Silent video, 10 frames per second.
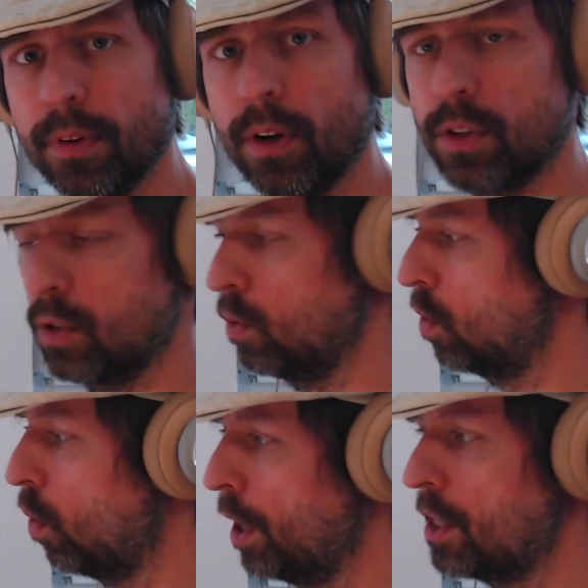So
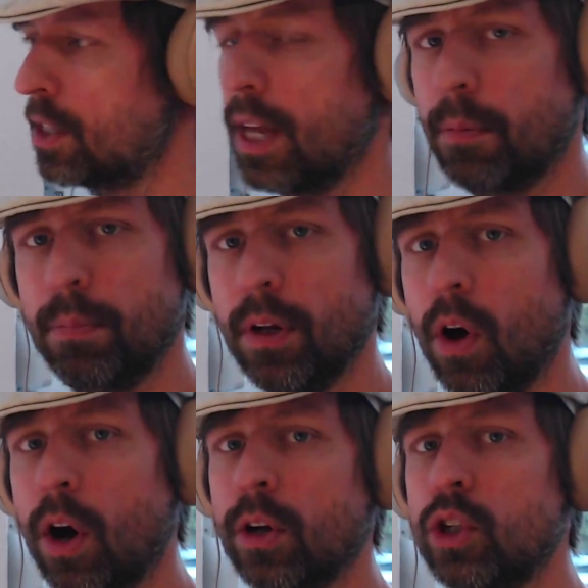chords that
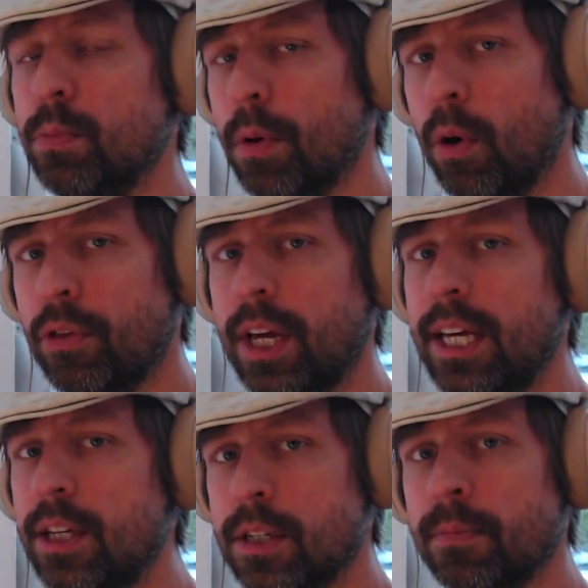belong to both
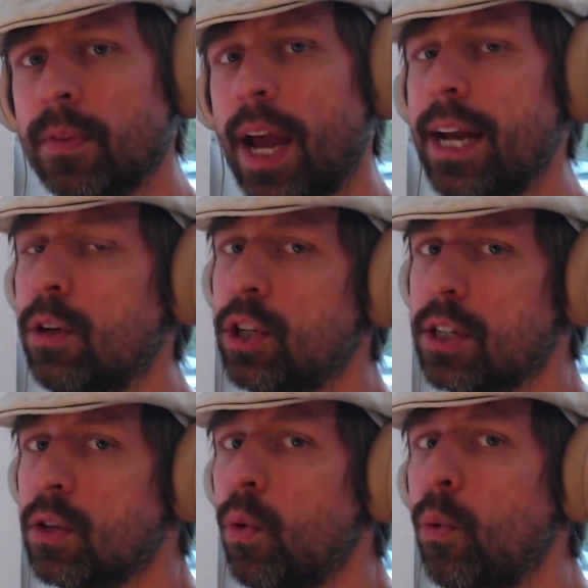keys, and you
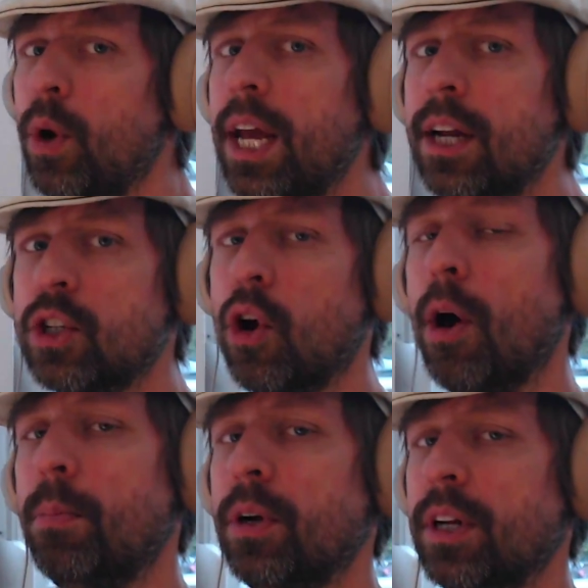just
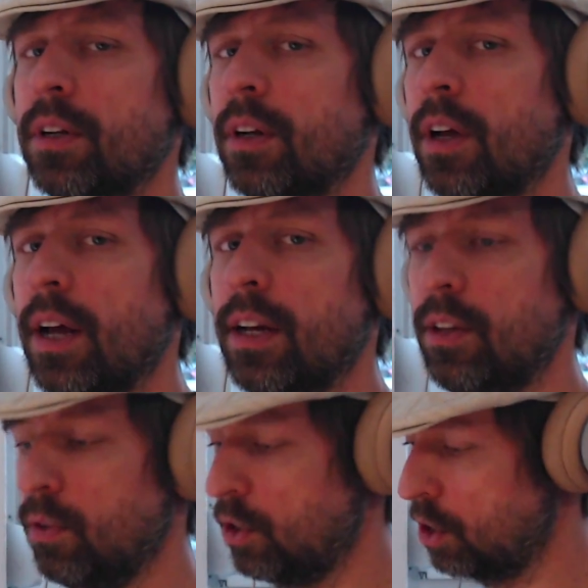reinterpret it.
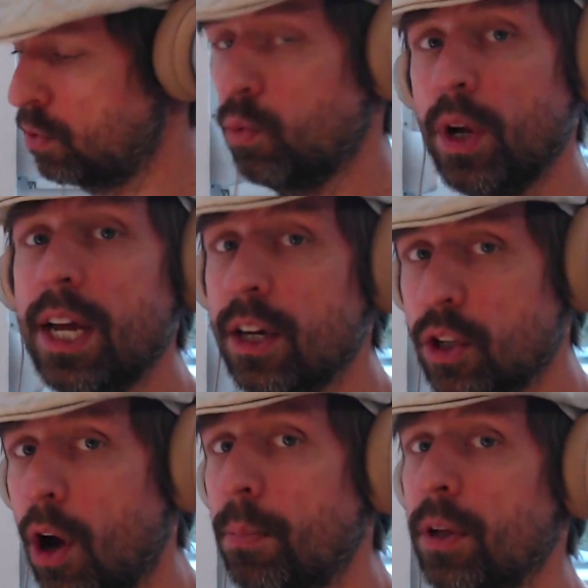You just
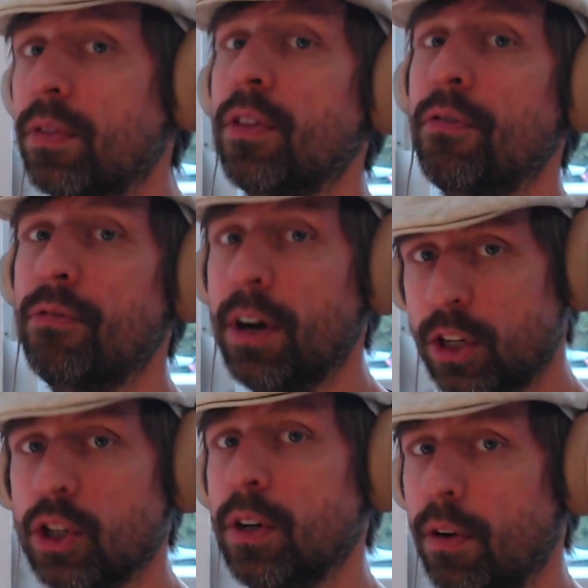reinterpret the
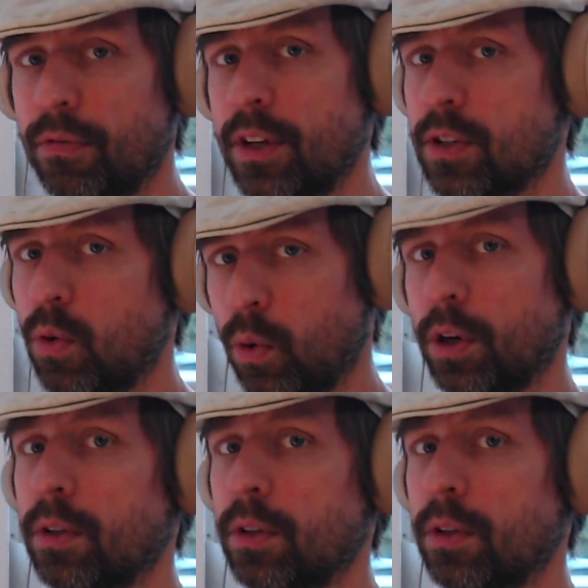function of this chord.